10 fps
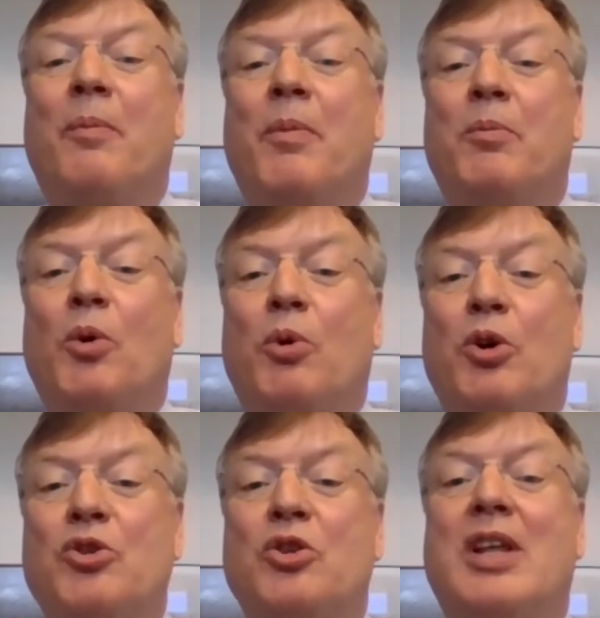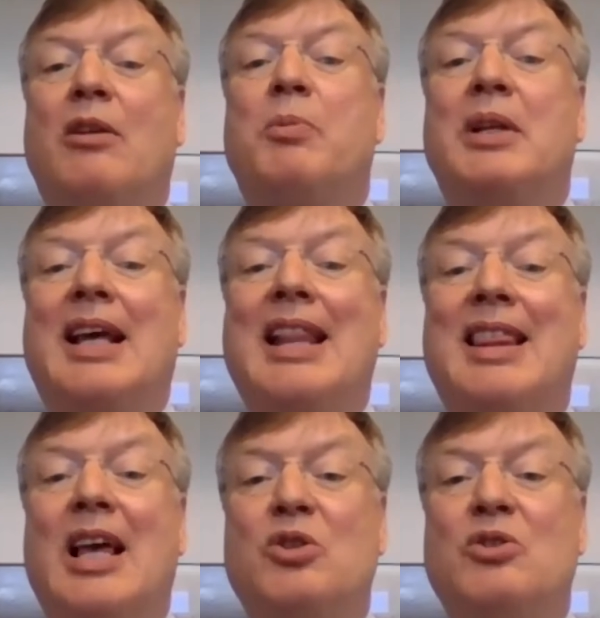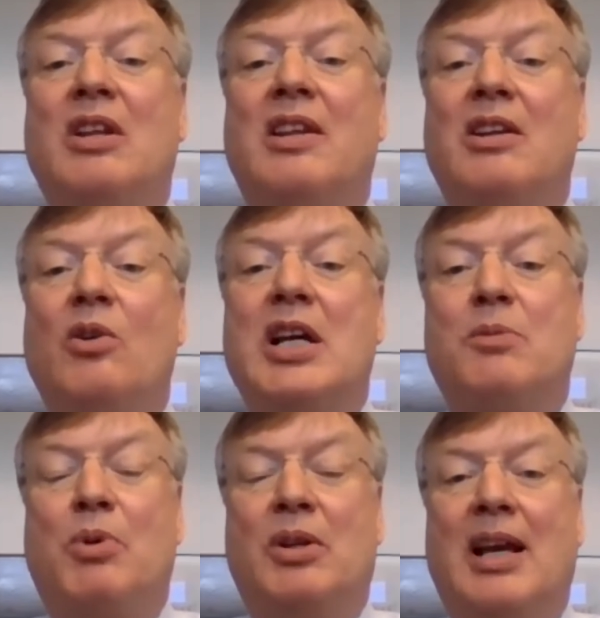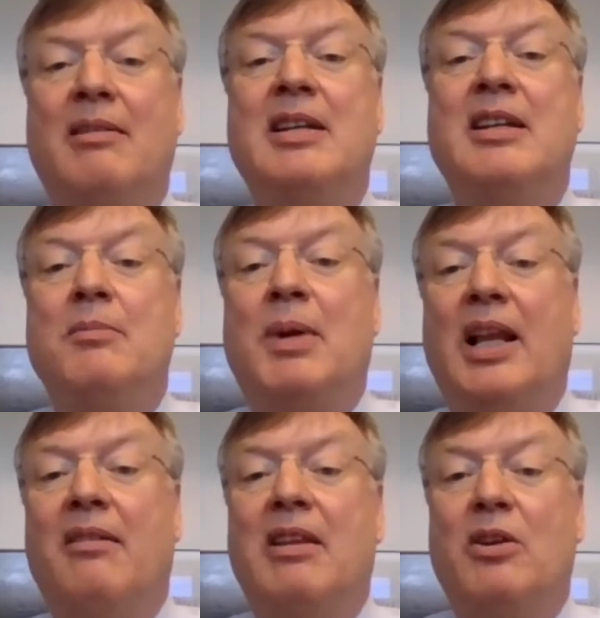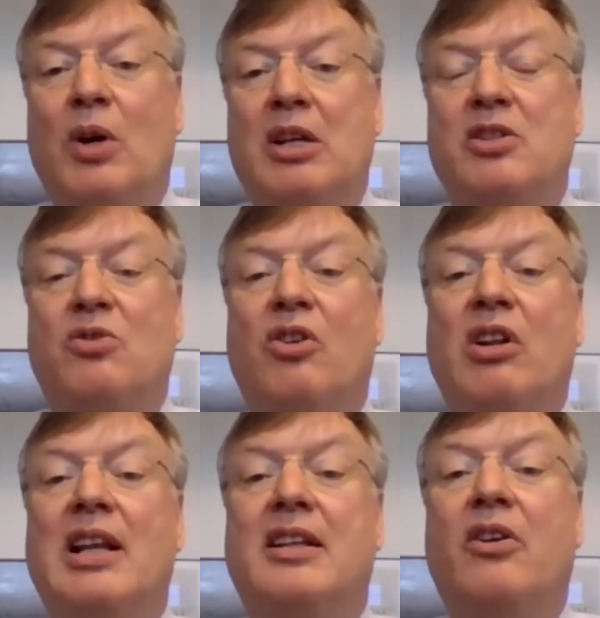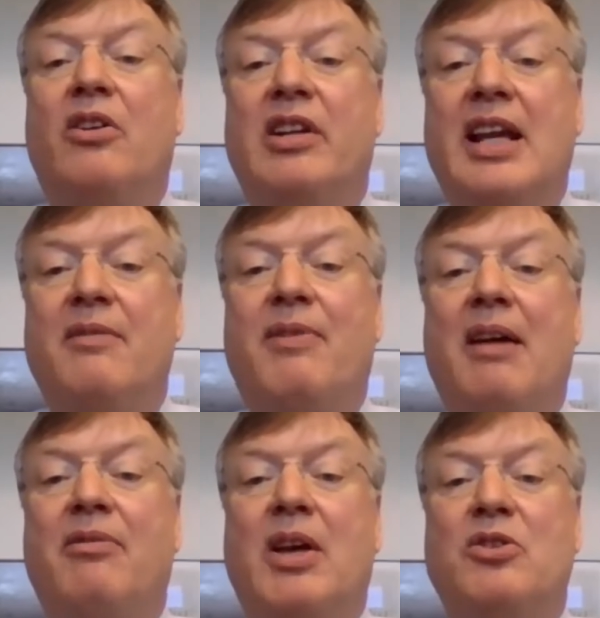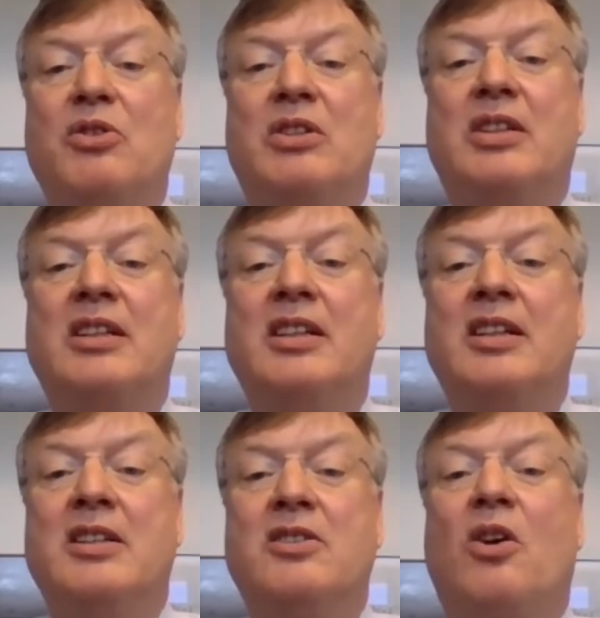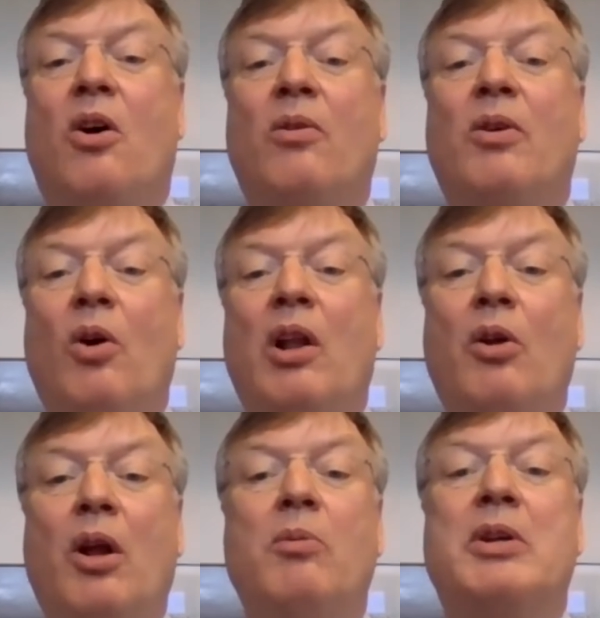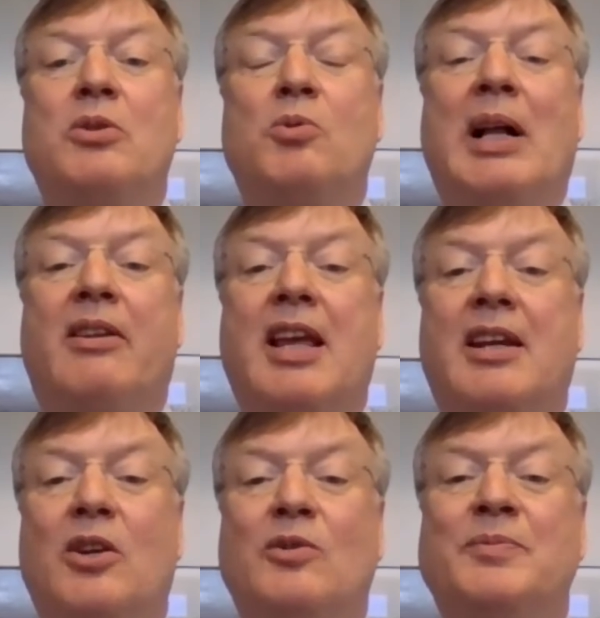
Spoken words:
proportions, that would be 10,000 in the US, but I believe the US is currently at 185,000. So all in all, we're doing well. Thank you.